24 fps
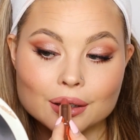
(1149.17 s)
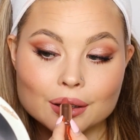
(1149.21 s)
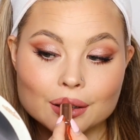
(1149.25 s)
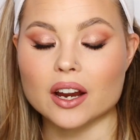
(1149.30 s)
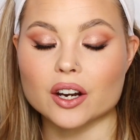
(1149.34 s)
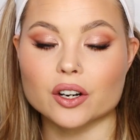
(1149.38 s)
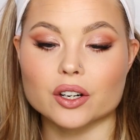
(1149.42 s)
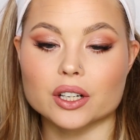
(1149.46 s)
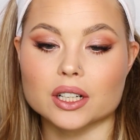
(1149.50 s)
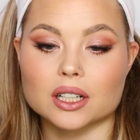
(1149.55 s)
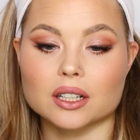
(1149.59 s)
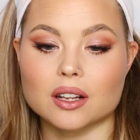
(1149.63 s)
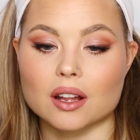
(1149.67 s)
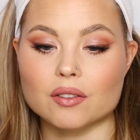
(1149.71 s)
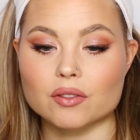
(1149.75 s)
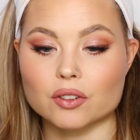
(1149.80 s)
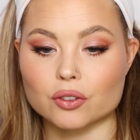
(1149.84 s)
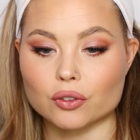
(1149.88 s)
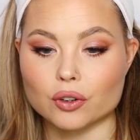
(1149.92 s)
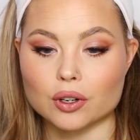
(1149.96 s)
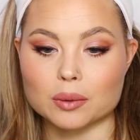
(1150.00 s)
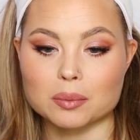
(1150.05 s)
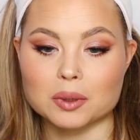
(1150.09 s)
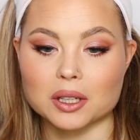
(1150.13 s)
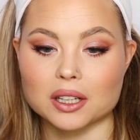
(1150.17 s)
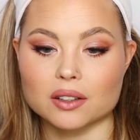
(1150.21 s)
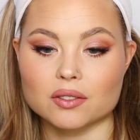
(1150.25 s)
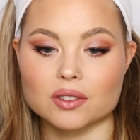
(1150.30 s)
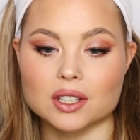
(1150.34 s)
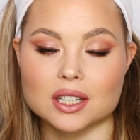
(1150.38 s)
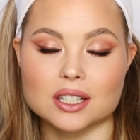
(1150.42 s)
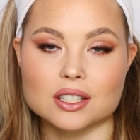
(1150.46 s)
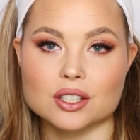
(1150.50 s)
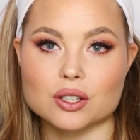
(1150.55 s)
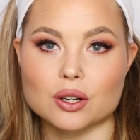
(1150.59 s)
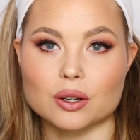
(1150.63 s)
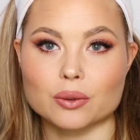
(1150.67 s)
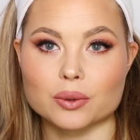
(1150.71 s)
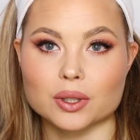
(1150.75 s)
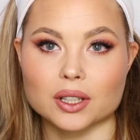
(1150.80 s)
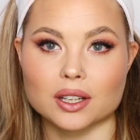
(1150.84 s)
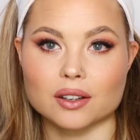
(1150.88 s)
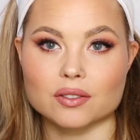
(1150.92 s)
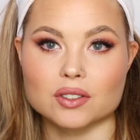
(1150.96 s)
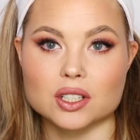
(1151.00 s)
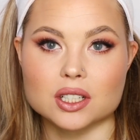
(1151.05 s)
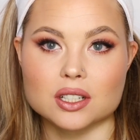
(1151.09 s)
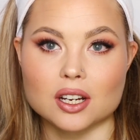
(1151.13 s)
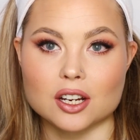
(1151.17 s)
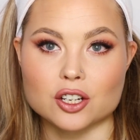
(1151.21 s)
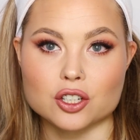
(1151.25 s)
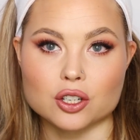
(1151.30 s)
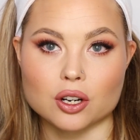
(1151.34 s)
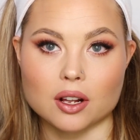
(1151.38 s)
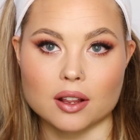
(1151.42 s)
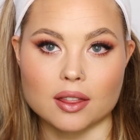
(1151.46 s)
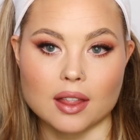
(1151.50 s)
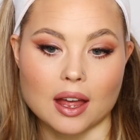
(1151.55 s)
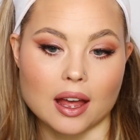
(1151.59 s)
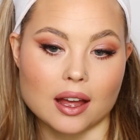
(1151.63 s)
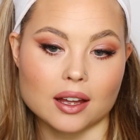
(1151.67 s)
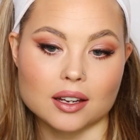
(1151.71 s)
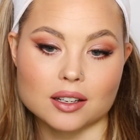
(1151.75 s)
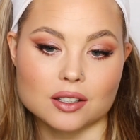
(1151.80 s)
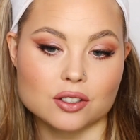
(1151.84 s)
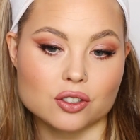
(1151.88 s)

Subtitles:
I already love the formula of these, so I don't really have to touch on that.